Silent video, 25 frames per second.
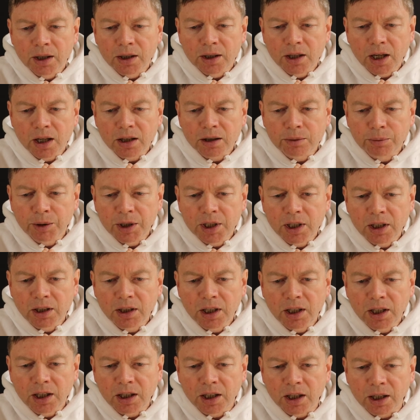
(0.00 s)
Death being
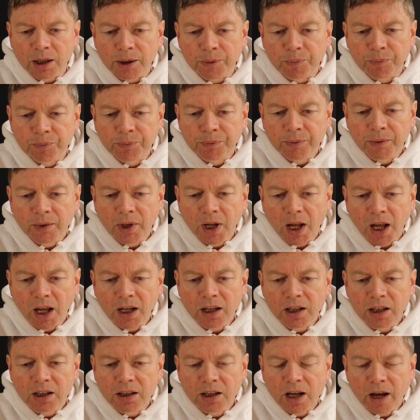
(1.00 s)
near
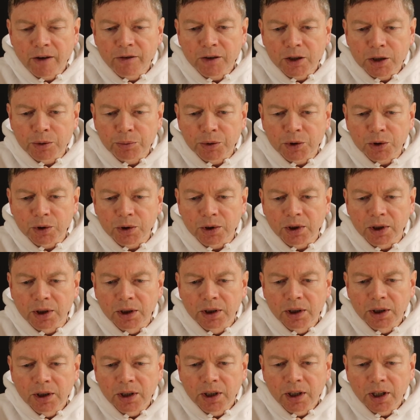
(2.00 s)
and inevitable
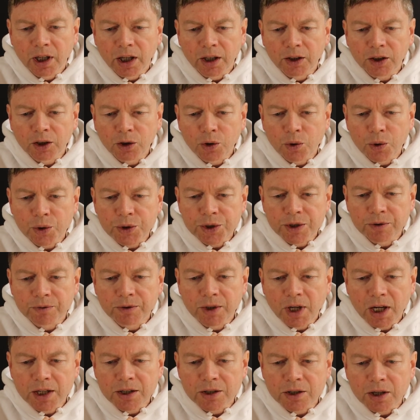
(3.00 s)
in the course of
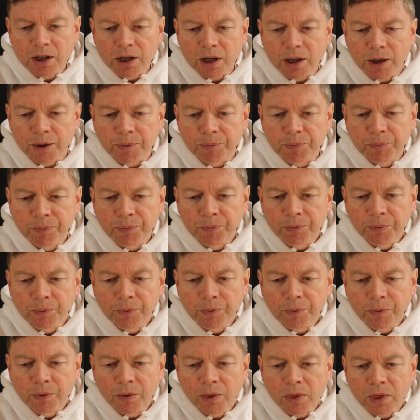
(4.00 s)
nature,
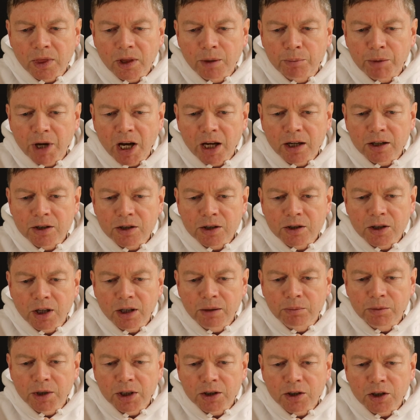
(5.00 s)
the martyrs
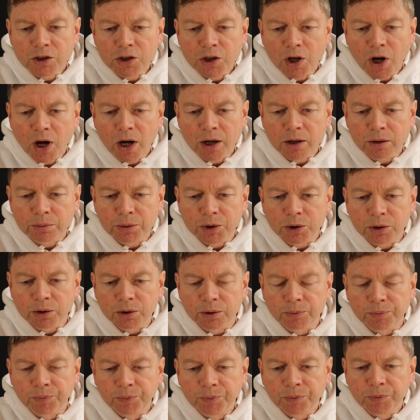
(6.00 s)
deemed it
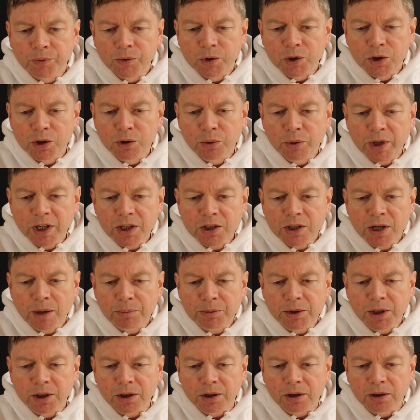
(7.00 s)
desirable to
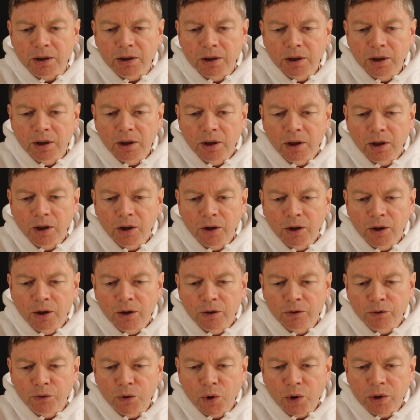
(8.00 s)
accept it
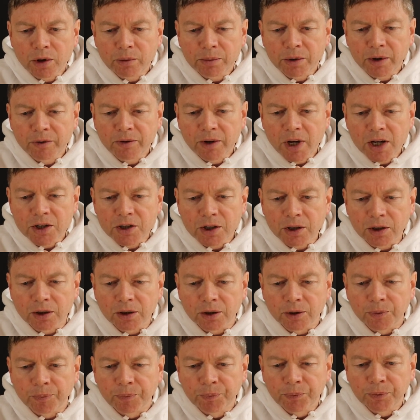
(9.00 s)
for the
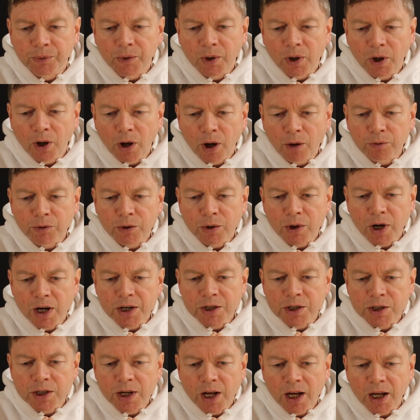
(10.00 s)
profession of
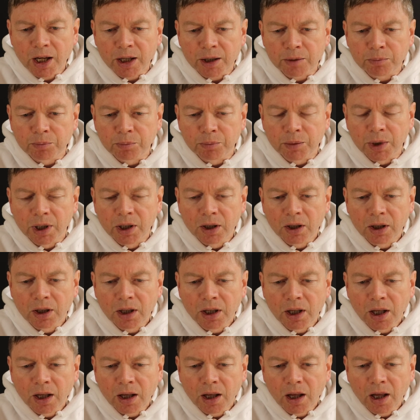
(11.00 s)
Christ's name
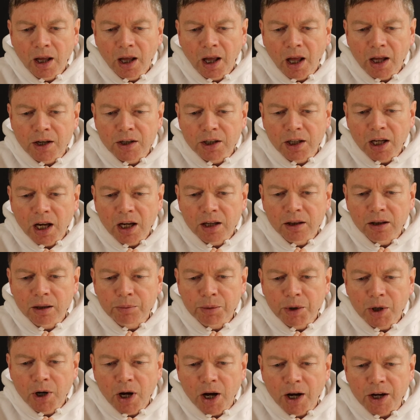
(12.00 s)
and to gain the
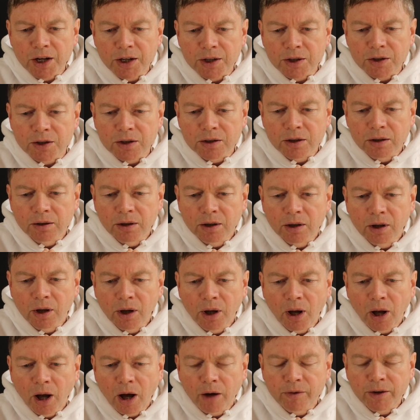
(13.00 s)
prize
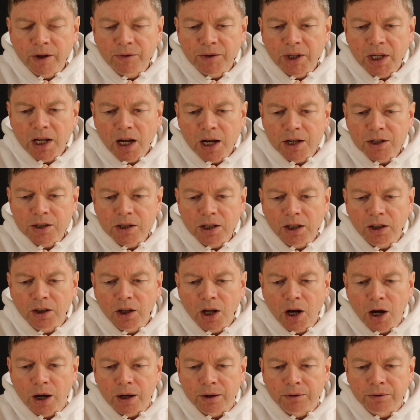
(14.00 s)
of everlasting
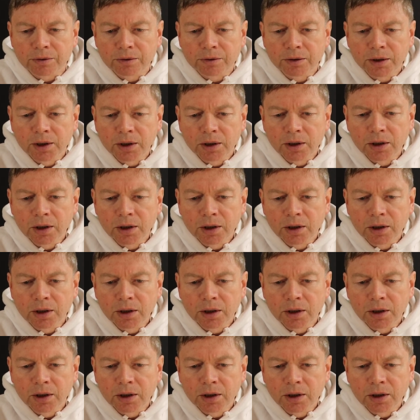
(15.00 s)
life.